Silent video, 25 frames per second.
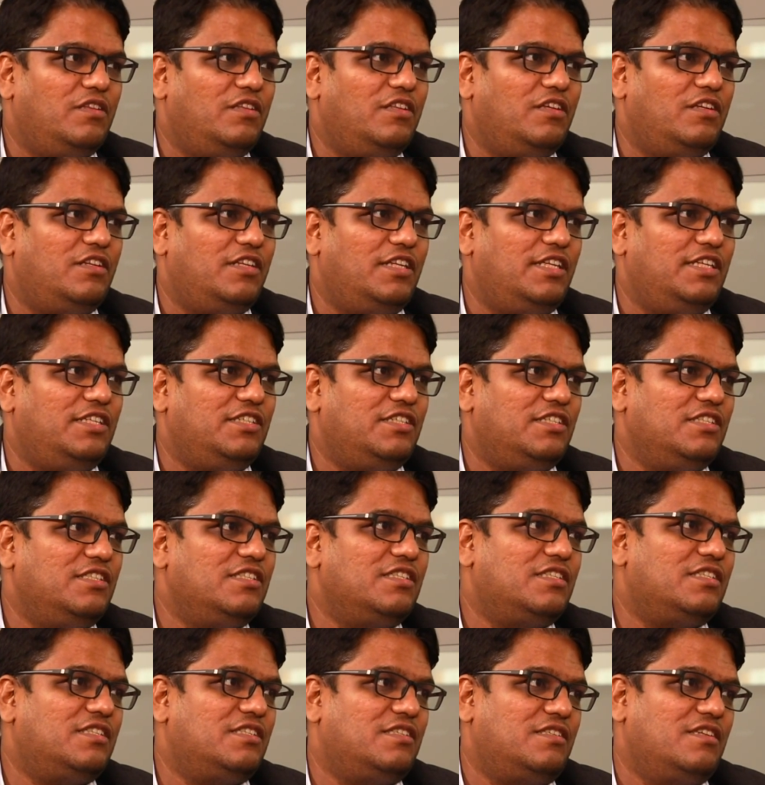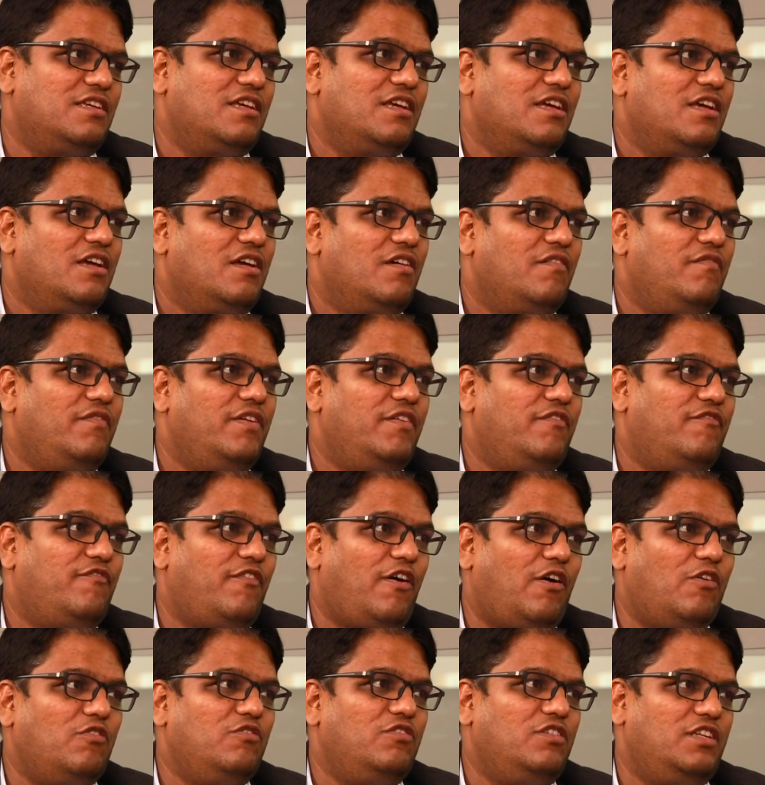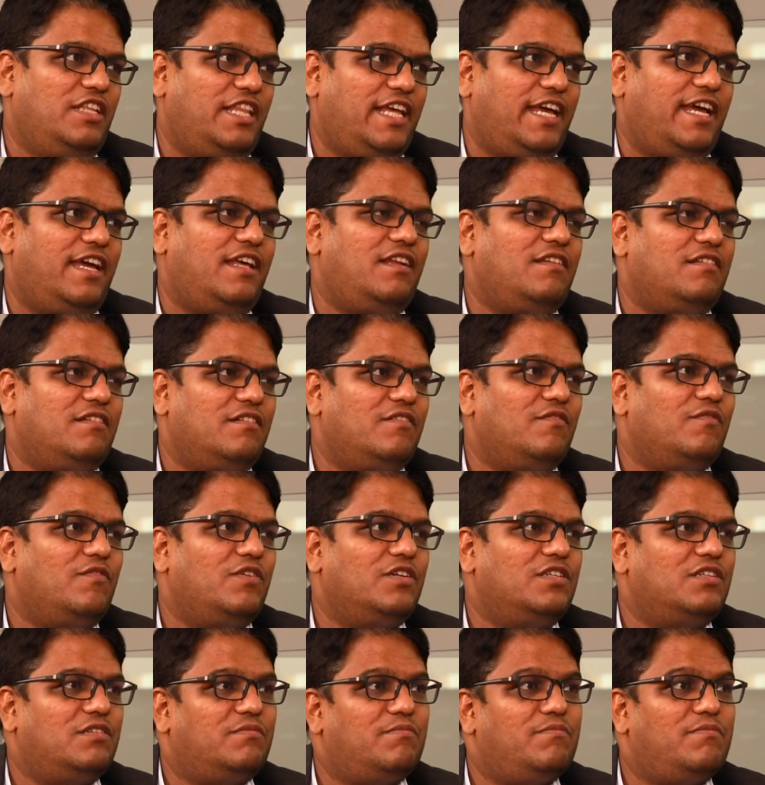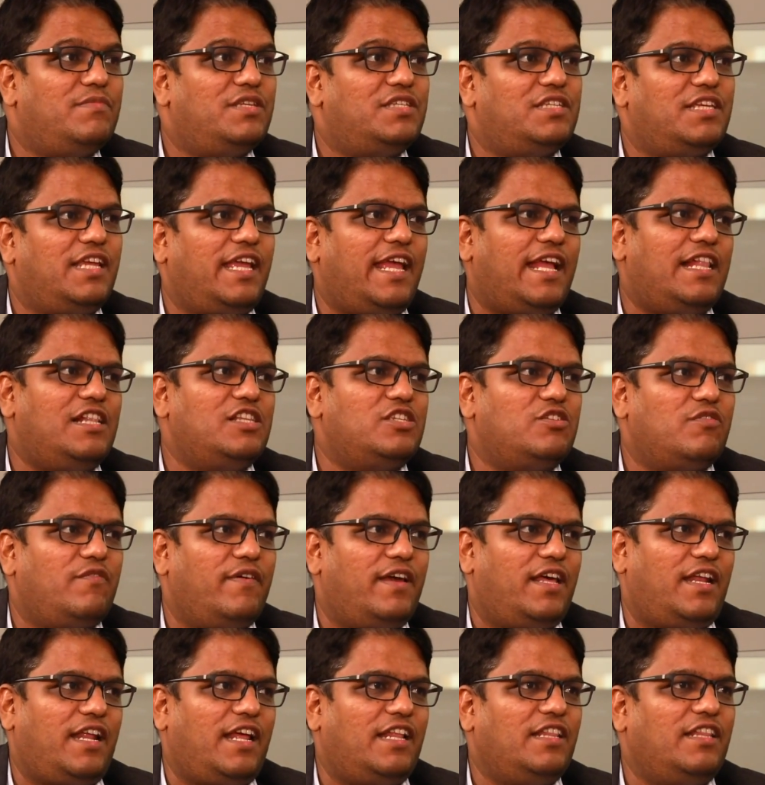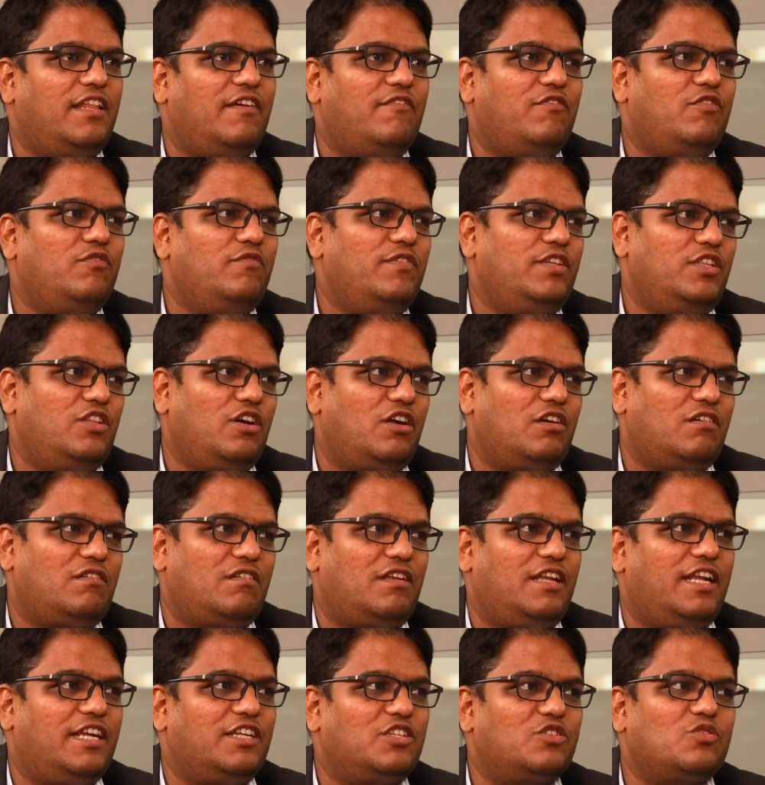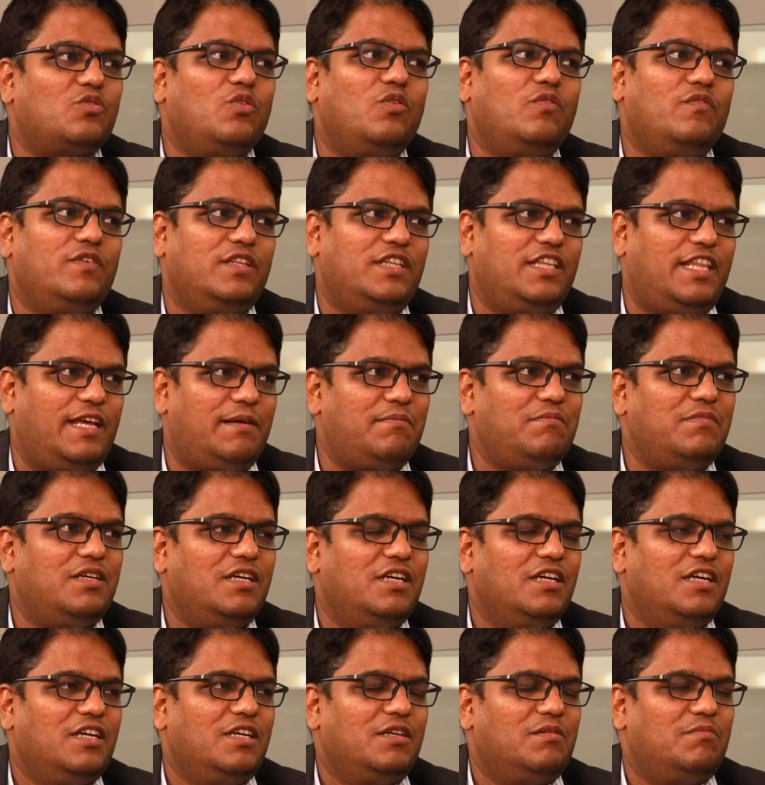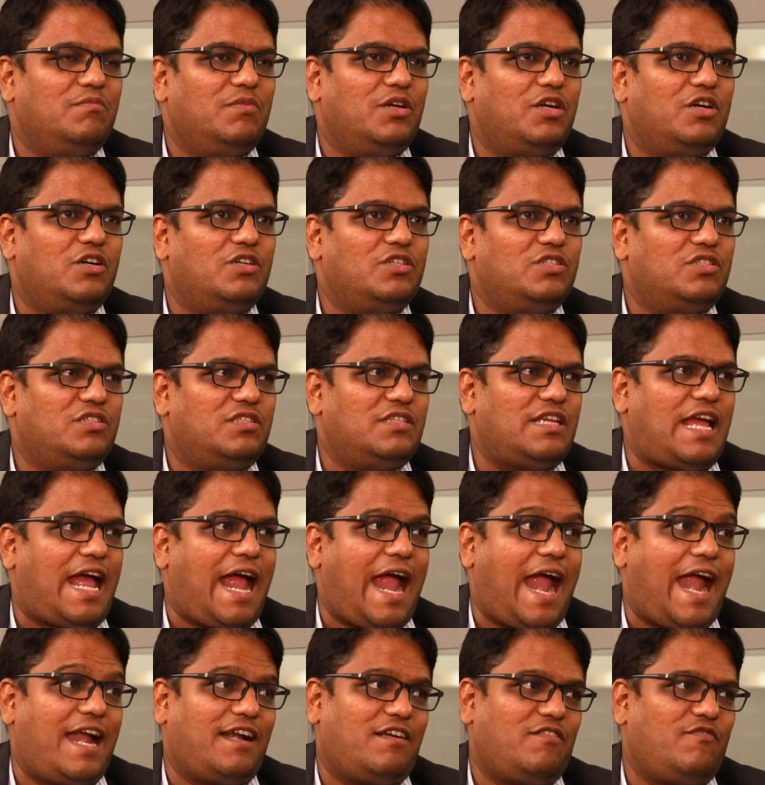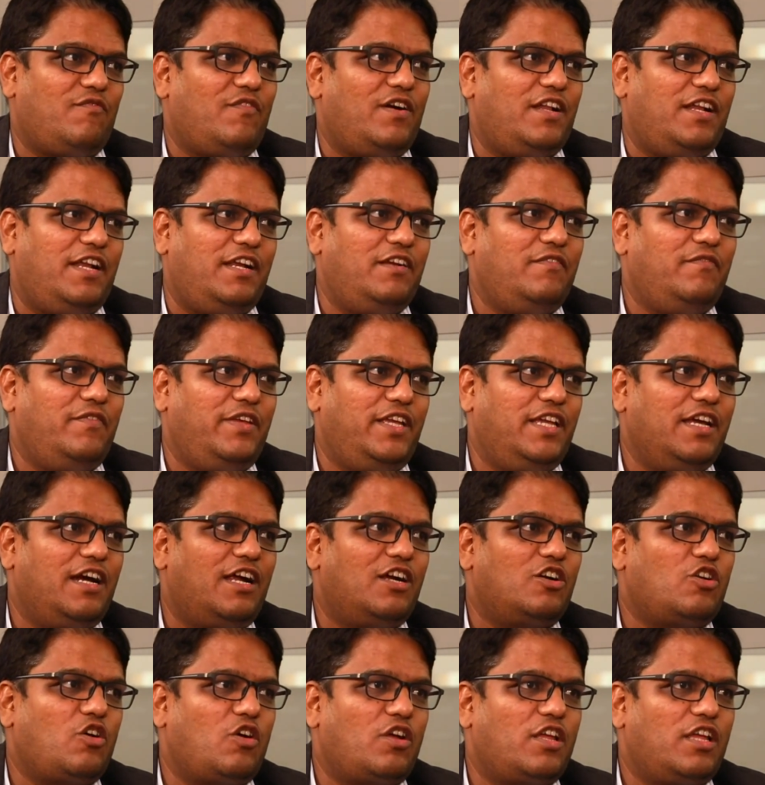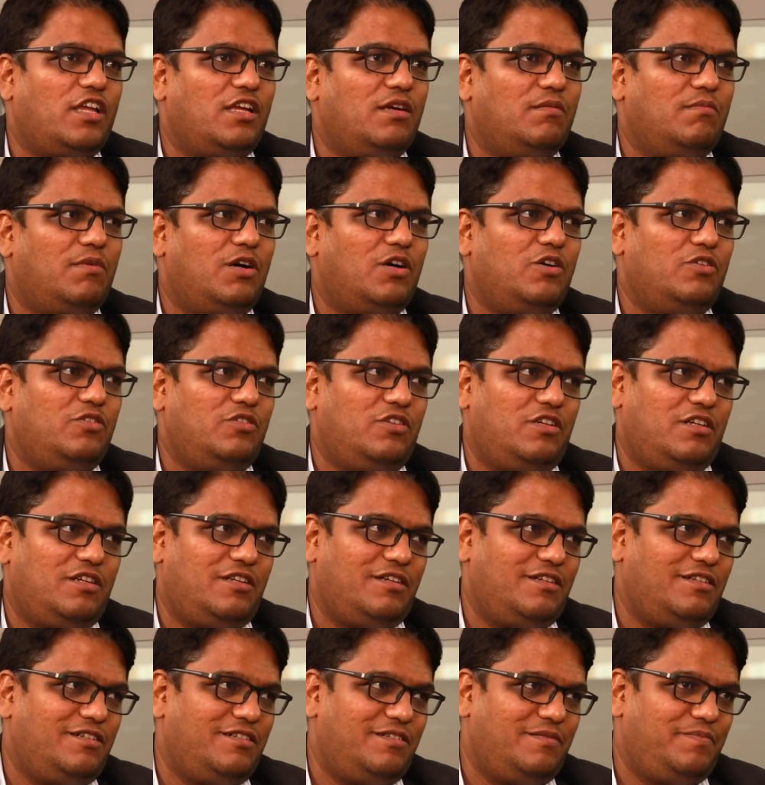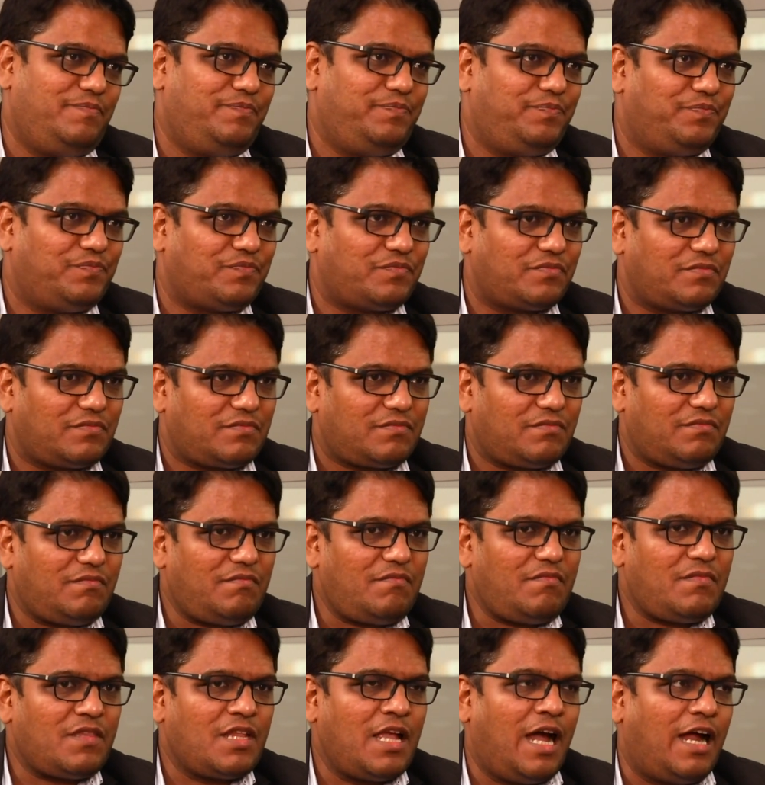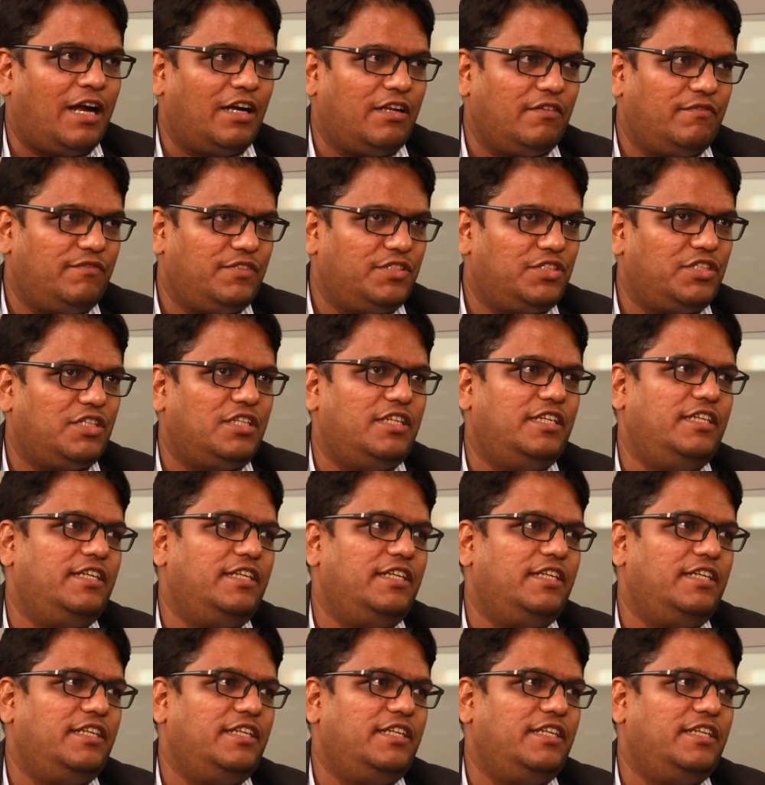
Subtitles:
the reasons we found there were missing elsewhere, and therefore we thought, let's go with them, because at one end we are talking about artificial